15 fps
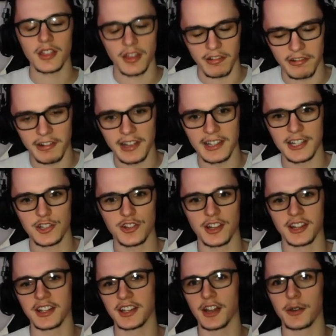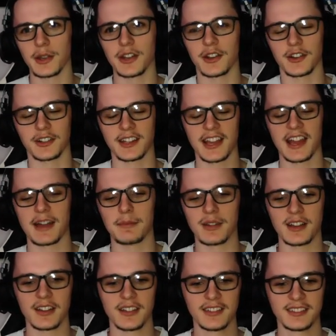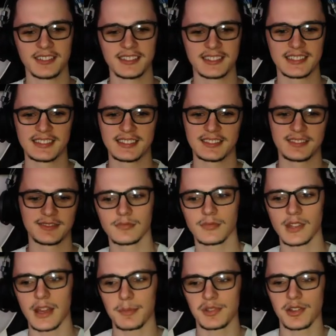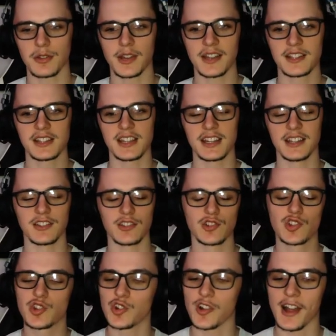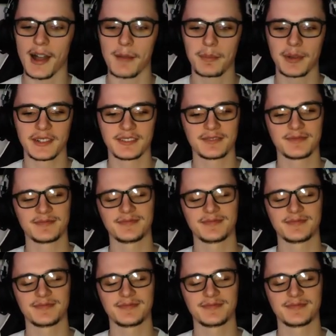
They're really trying to go in on camera. Episode 18, trap.